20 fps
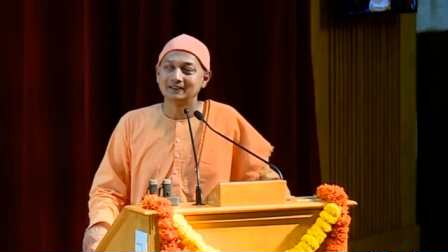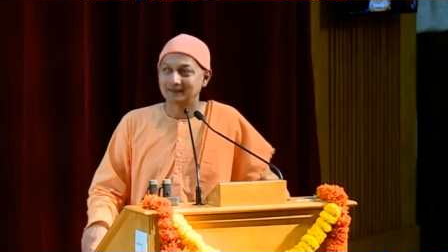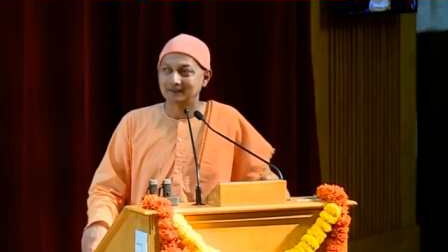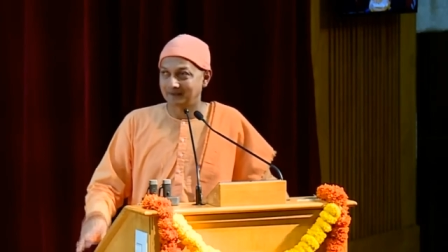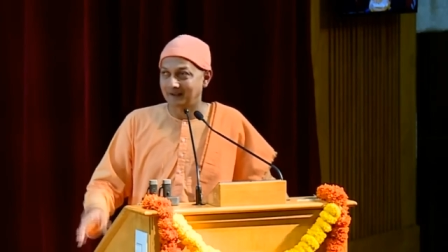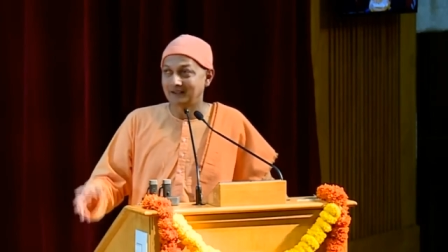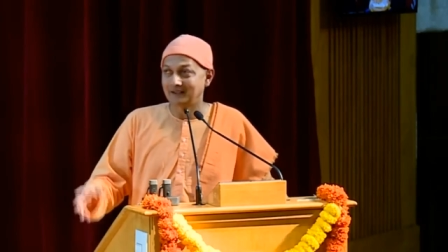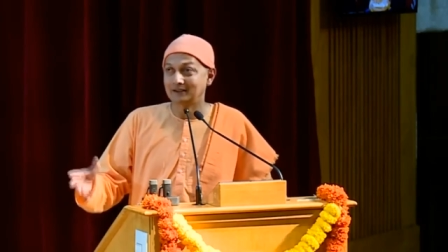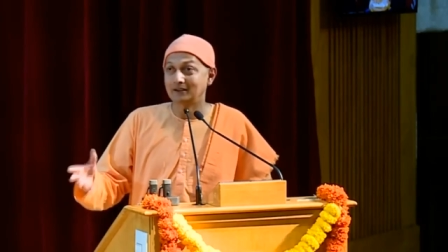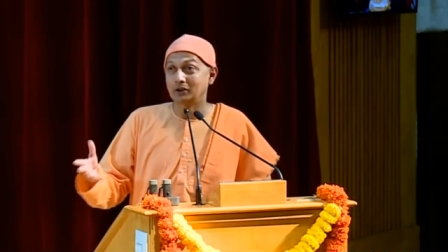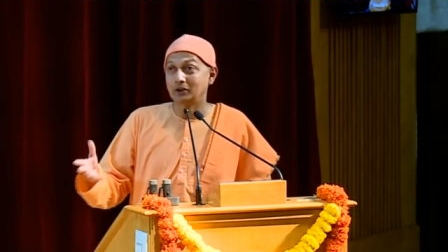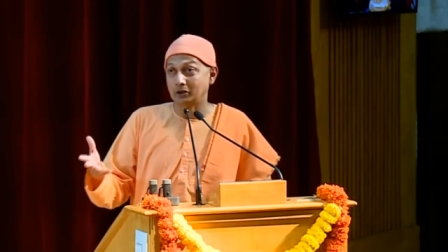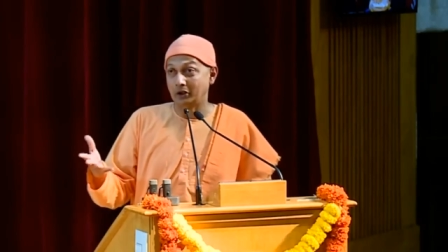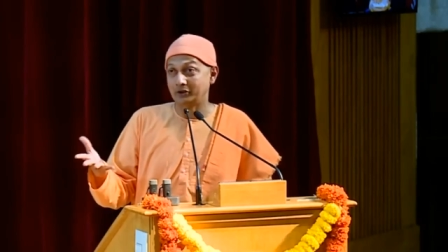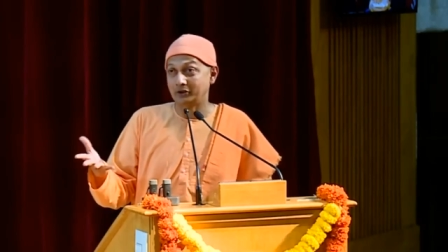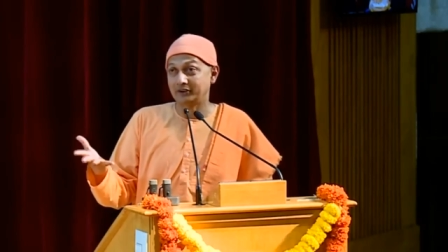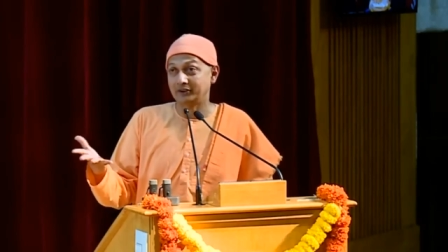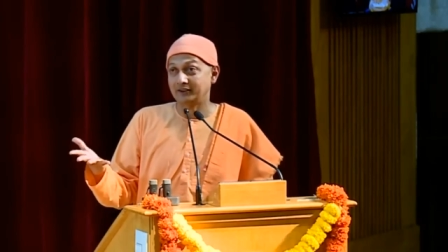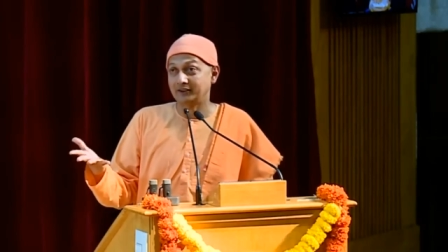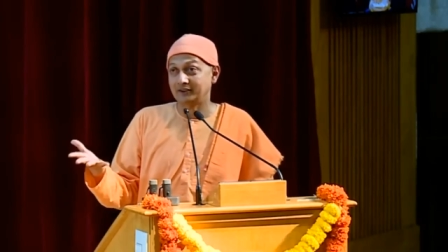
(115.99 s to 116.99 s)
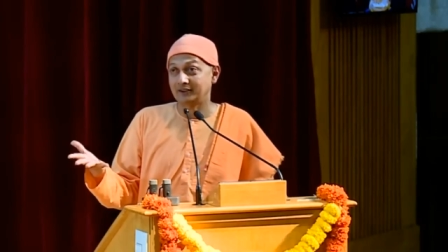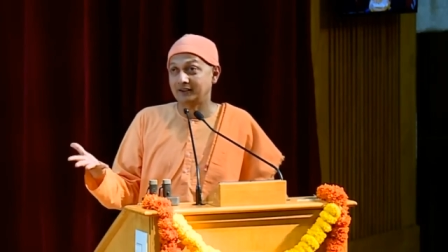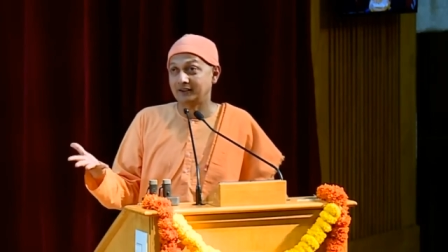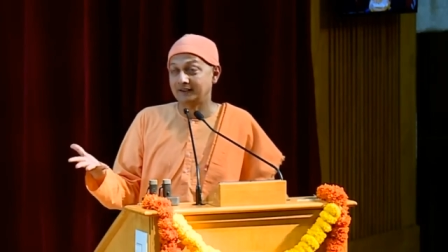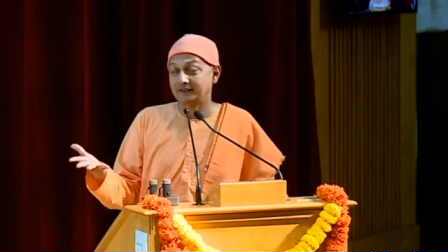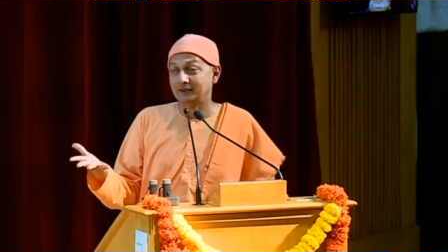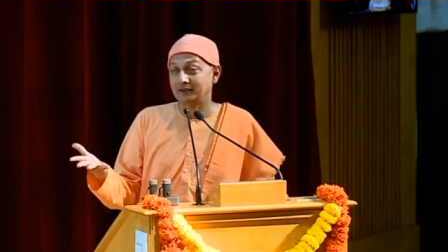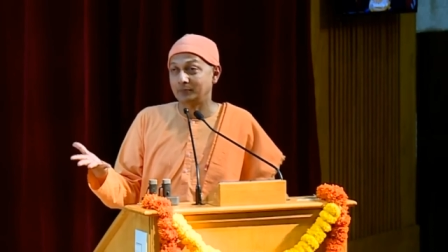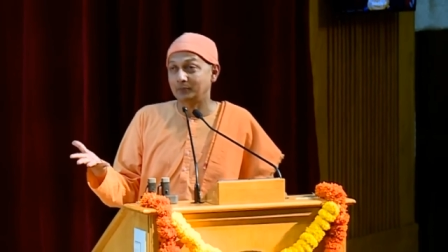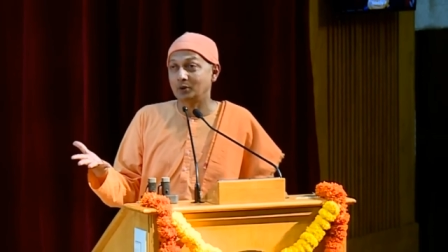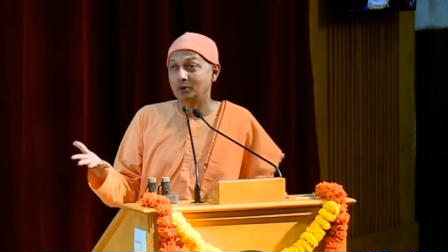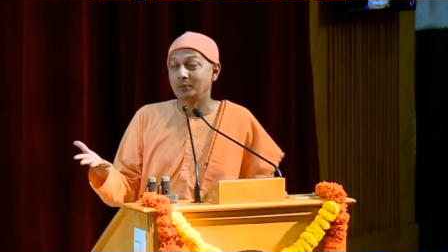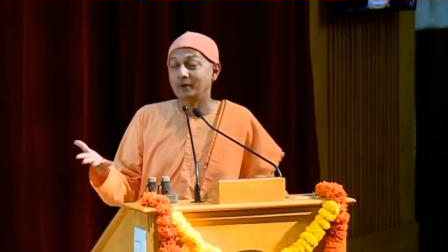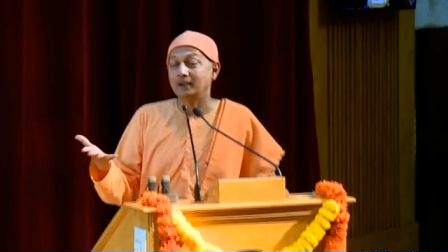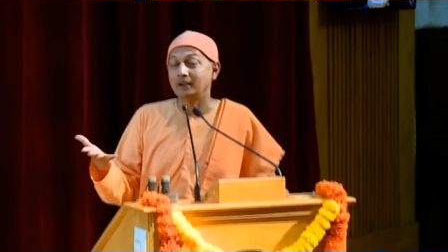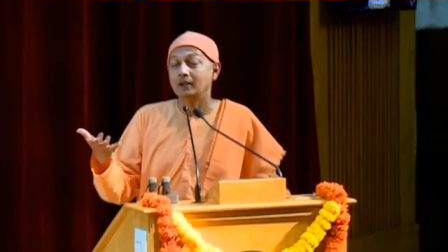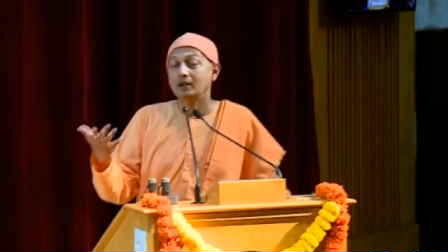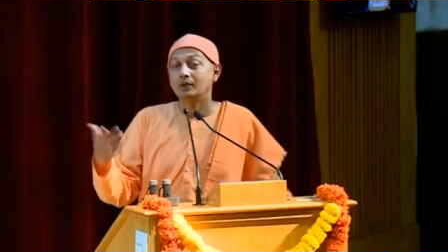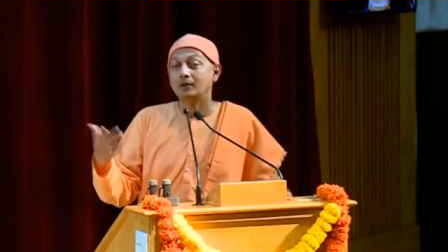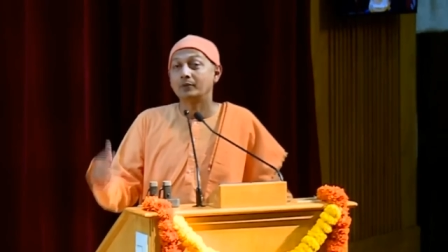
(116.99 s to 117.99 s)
Right now, consciousness studies is booming.